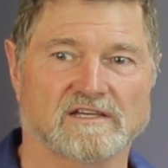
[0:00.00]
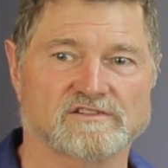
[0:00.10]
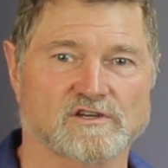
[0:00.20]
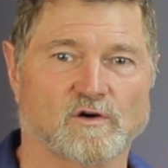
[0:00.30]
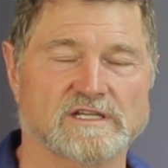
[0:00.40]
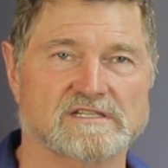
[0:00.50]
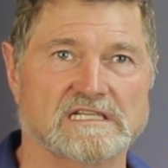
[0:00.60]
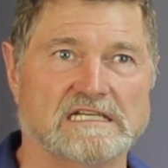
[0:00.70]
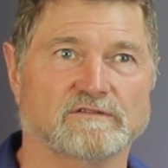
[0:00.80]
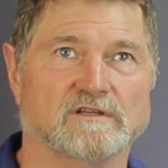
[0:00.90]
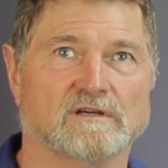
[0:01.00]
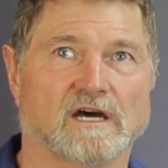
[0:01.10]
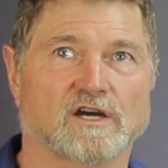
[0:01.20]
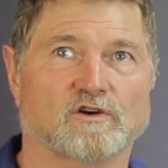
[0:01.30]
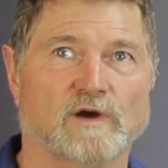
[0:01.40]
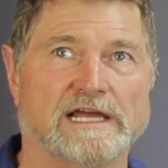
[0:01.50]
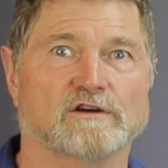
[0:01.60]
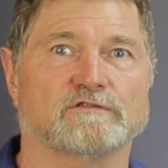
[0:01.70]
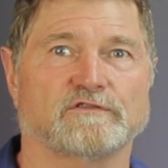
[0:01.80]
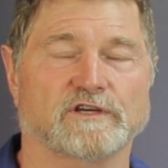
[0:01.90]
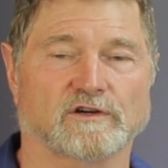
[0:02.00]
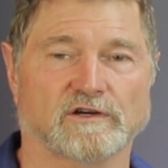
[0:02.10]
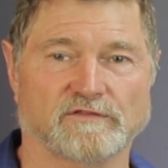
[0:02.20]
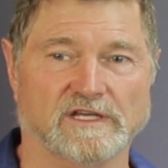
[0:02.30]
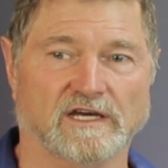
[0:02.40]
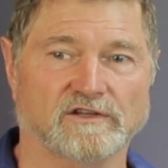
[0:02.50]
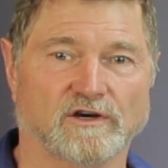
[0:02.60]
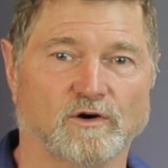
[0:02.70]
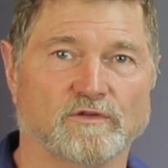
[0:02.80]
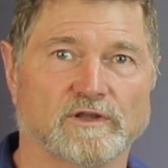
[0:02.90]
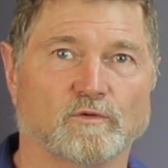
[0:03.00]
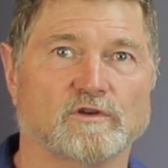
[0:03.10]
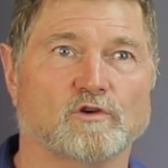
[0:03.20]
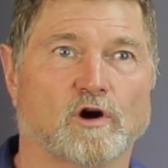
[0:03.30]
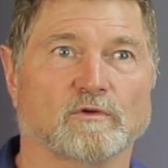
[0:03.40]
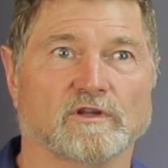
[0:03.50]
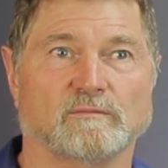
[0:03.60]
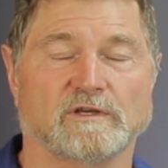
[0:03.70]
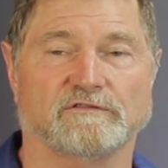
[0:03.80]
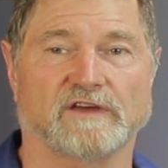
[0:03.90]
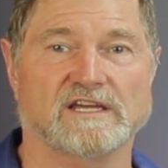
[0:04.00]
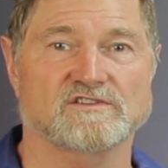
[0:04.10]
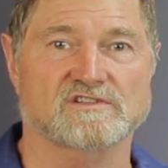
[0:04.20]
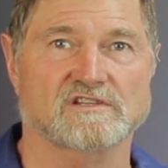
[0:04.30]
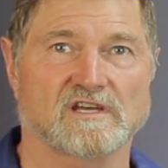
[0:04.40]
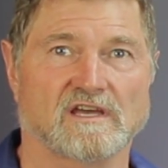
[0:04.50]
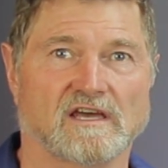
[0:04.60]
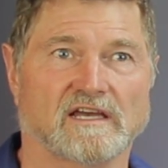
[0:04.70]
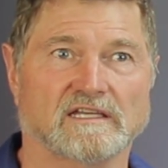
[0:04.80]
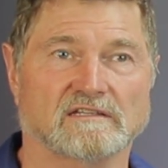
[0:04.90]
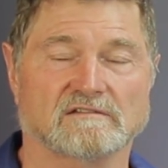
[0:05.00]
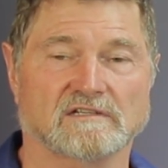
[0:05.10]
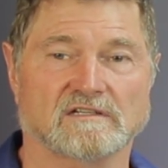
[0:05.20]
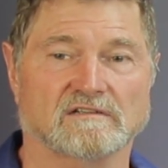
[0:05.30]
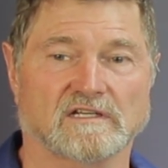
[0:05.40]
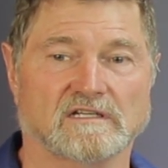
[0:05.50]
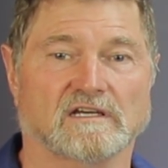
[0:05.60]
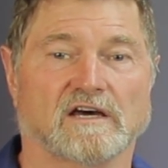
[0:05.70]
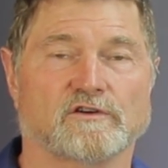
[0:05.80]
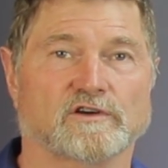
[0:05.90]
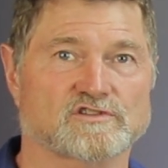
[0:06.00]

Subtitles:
So it's even a greater fear of the unknown than would normally be faced in other